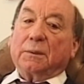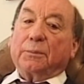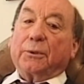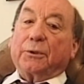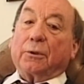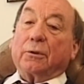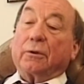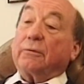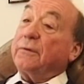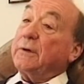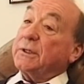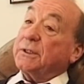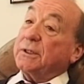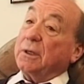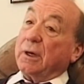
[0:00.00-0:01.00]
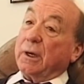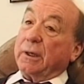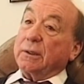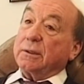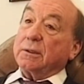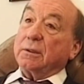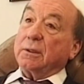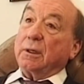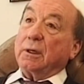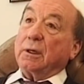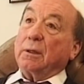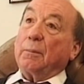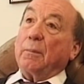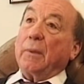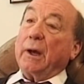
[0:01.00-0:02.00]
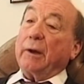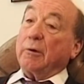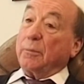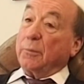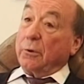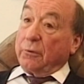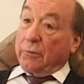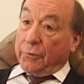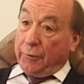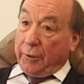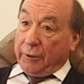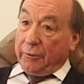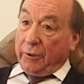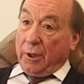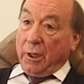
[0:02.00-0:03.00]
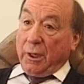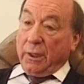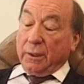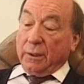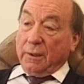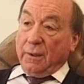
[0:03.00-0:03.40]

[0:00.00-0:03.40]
but on the first night, Harry Booth, the director, and I